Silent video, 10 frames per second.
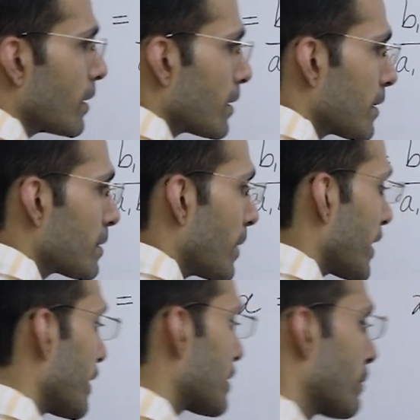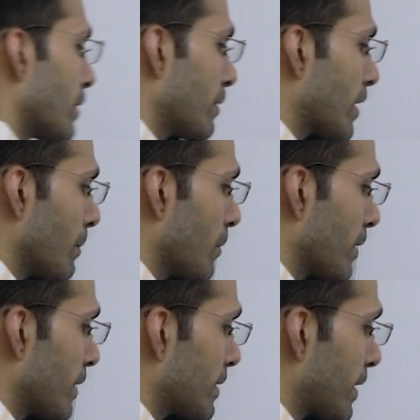this minus 1 will come
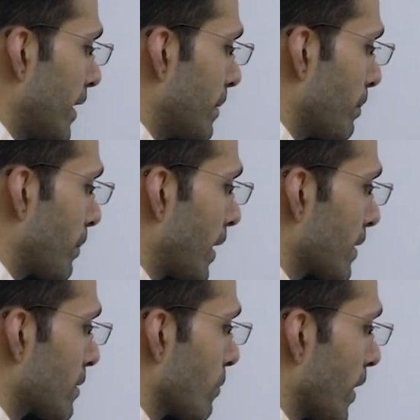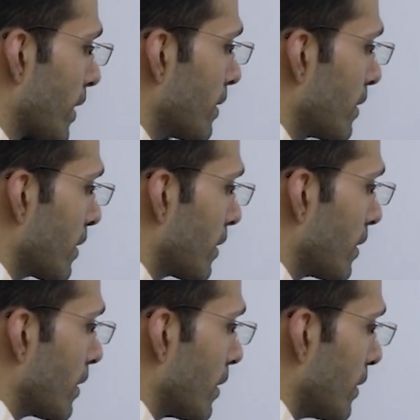on this side, plus 1
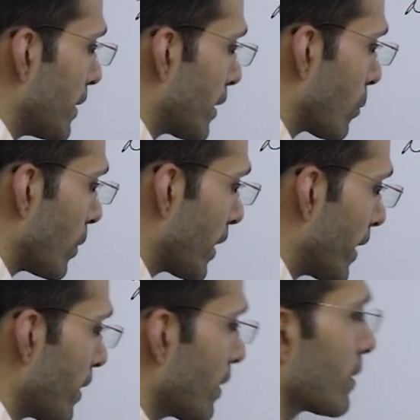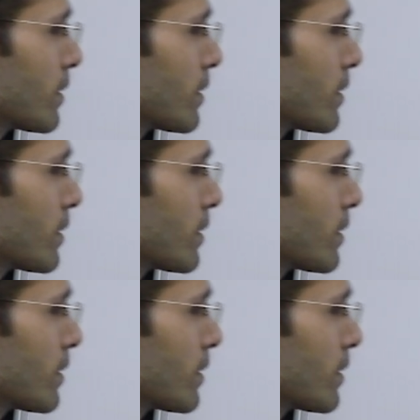equaling